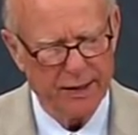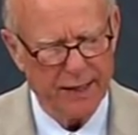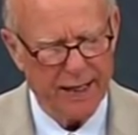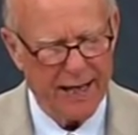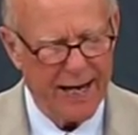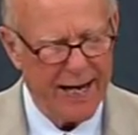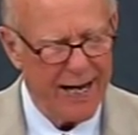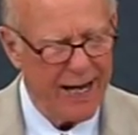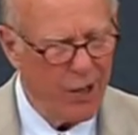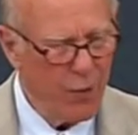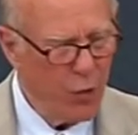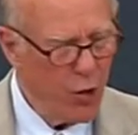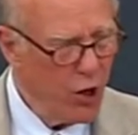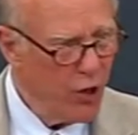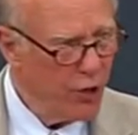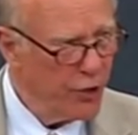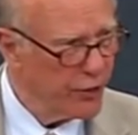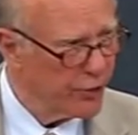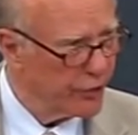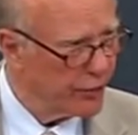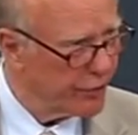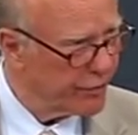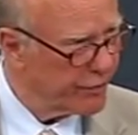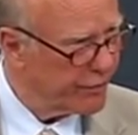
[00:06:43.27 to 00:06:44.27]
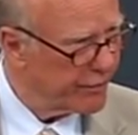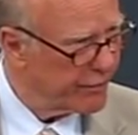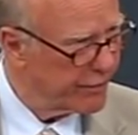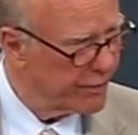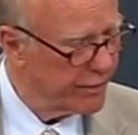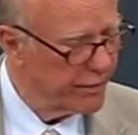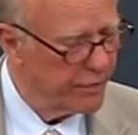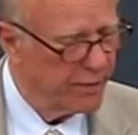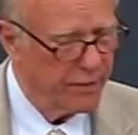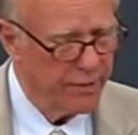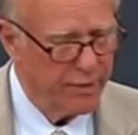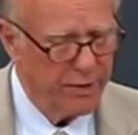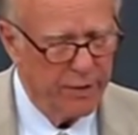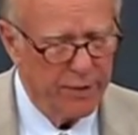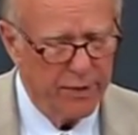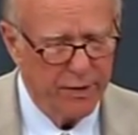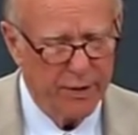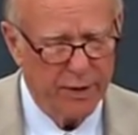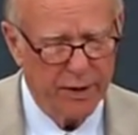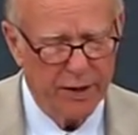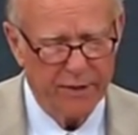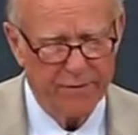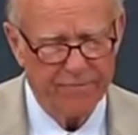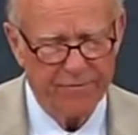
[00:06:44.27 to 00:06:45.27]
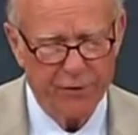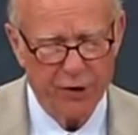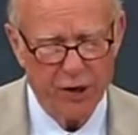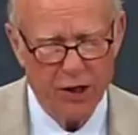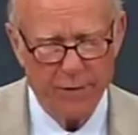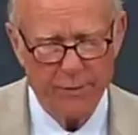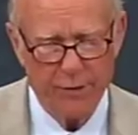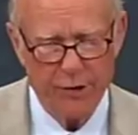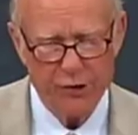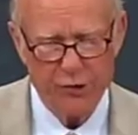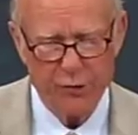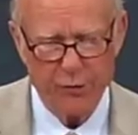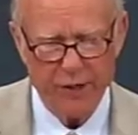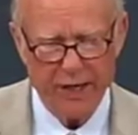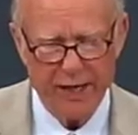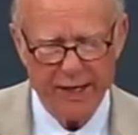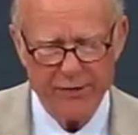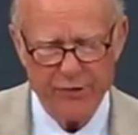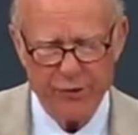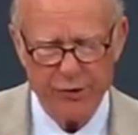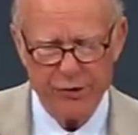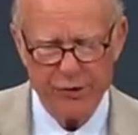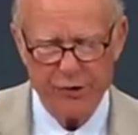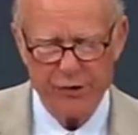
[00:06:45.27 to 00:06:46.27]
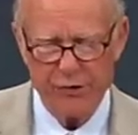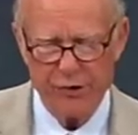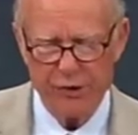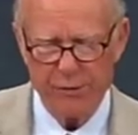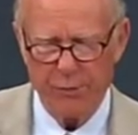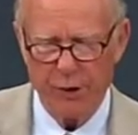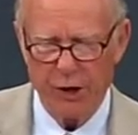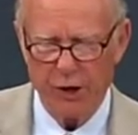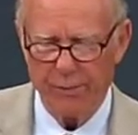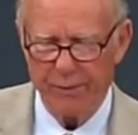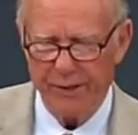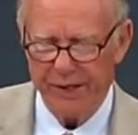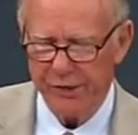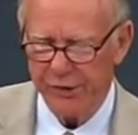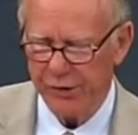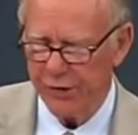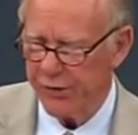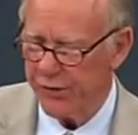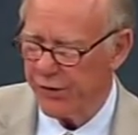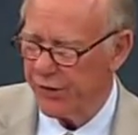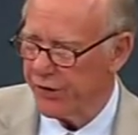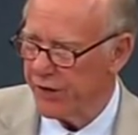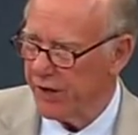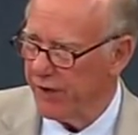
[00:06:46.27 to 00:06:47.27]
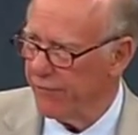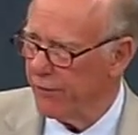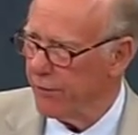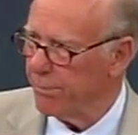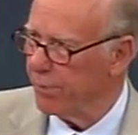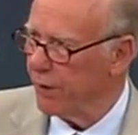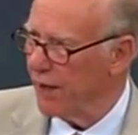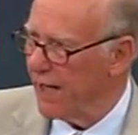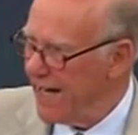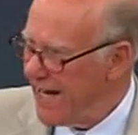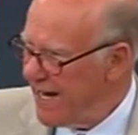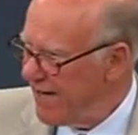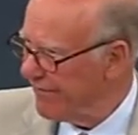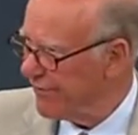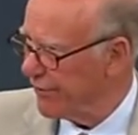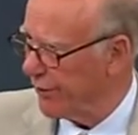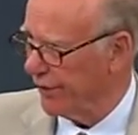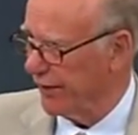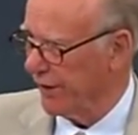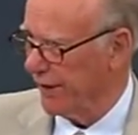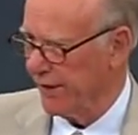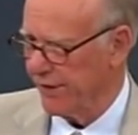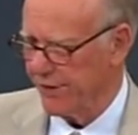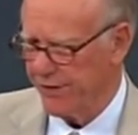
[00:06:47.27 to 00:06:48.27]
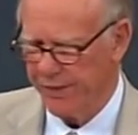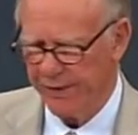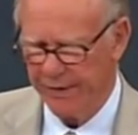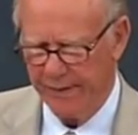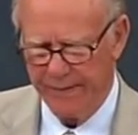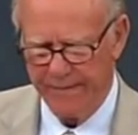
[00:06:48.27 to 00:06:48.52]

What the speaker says: How on earth can farmers, ranchers, and small businesses even plan for this?